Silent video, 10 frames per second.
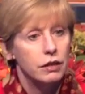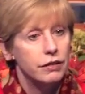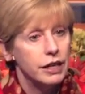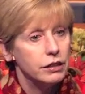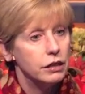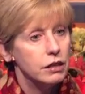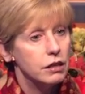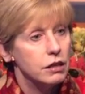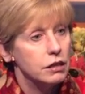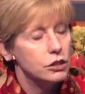that
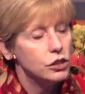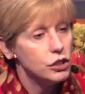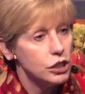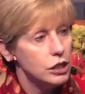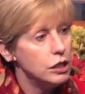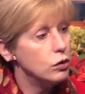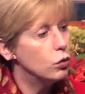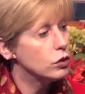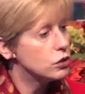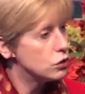she
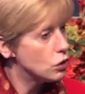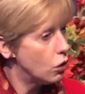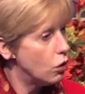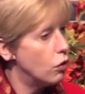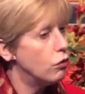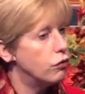was so